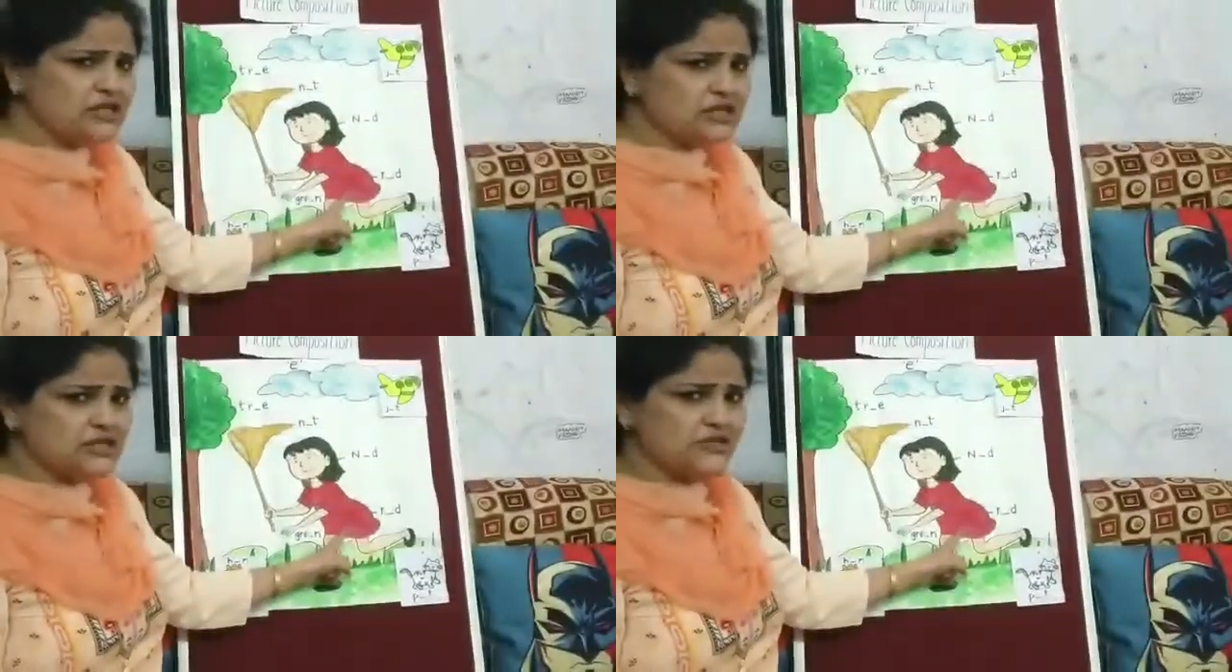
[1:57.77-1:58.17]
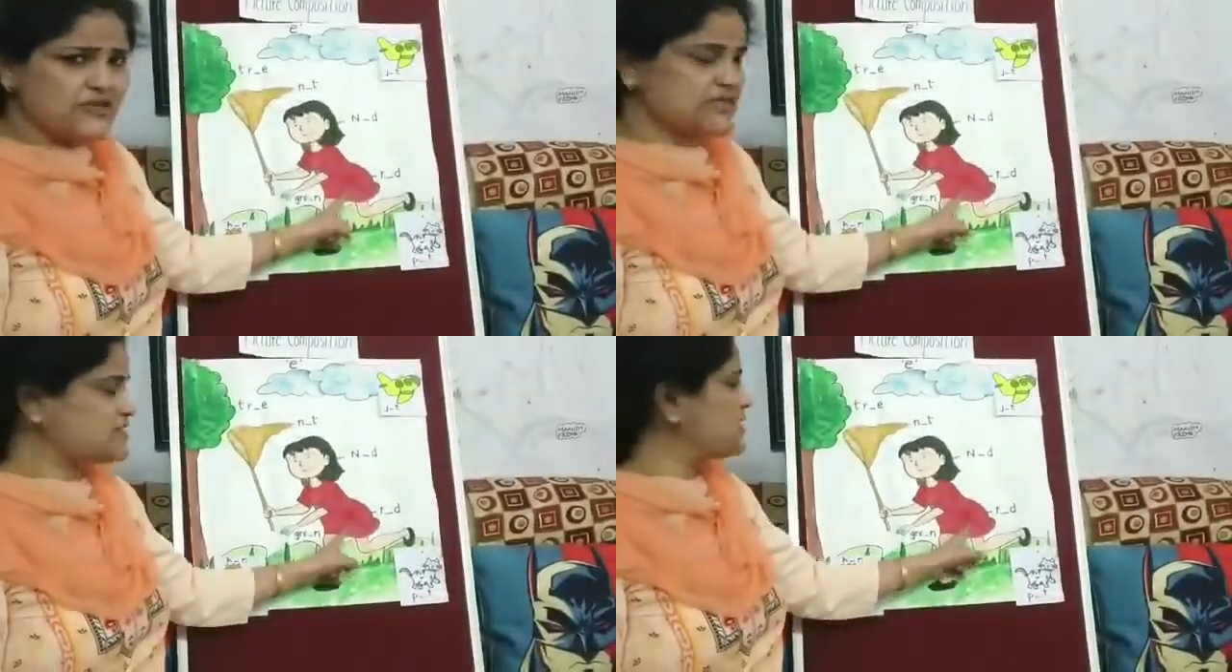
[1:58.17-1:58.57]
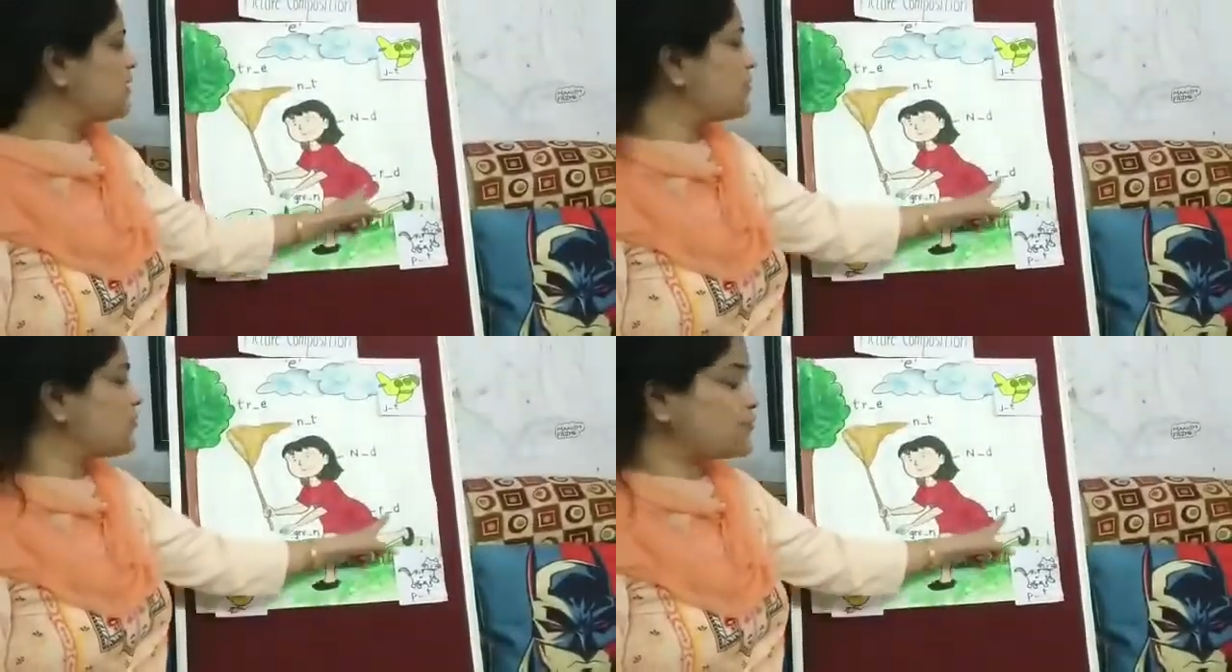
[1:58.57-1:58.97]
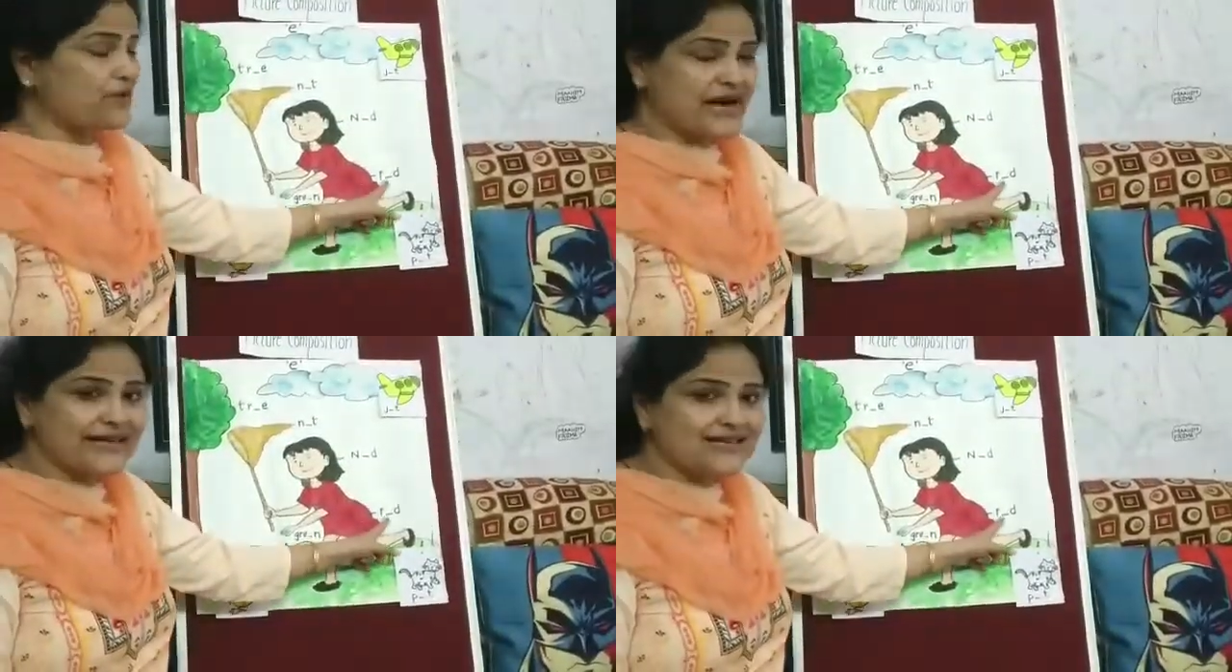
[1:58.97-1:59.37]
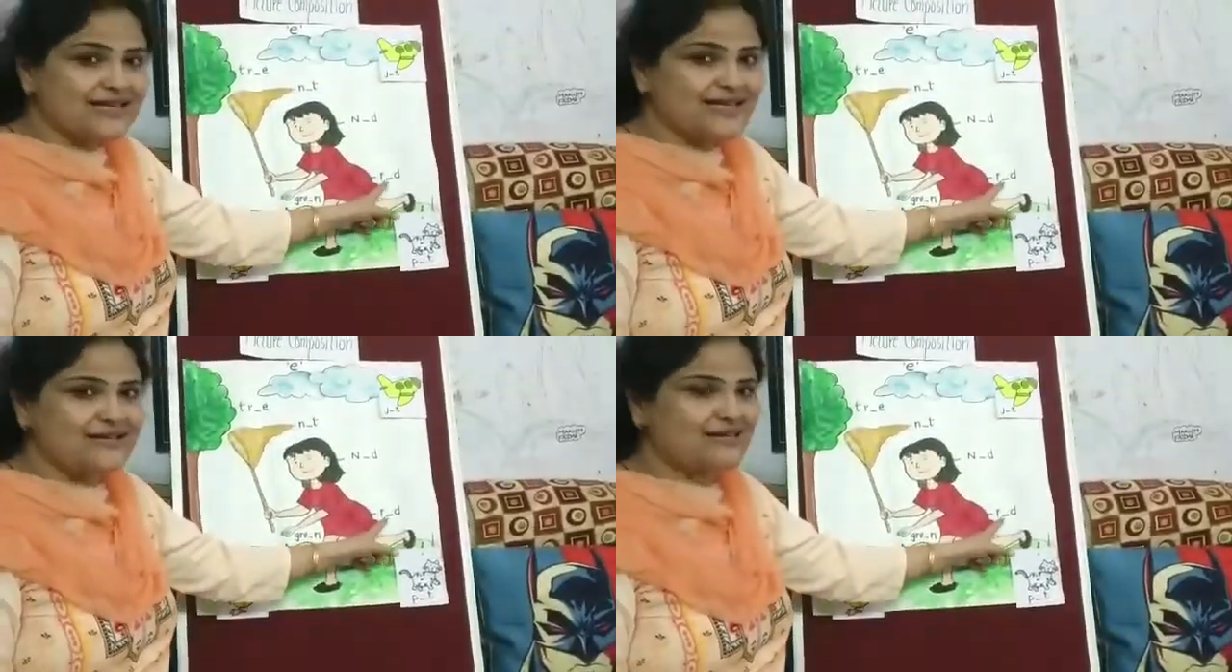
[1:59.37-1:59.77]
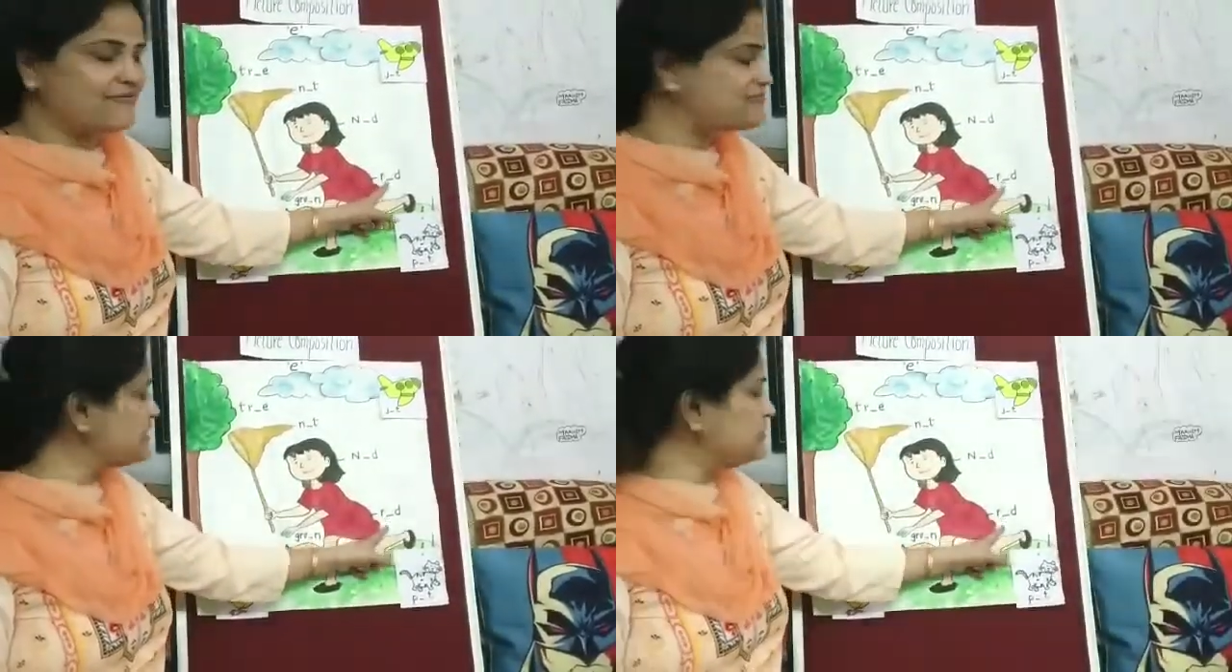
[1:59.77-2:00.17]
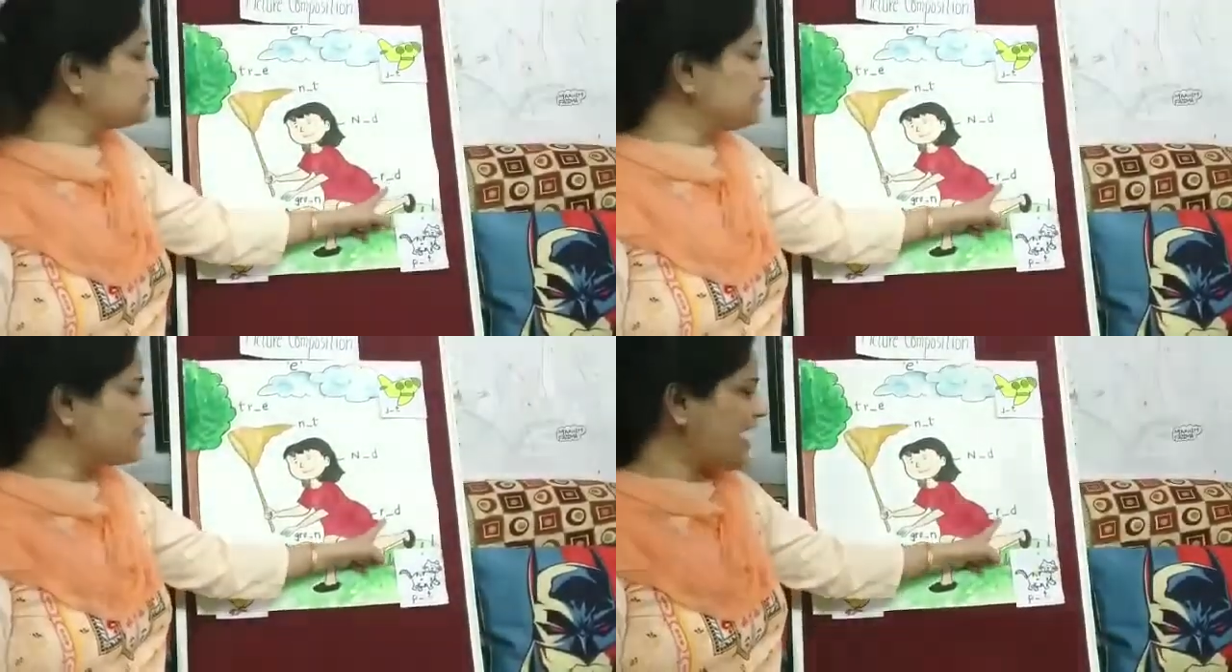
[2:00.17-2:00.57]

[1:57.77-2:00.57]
She is wearing which color dress? Red color.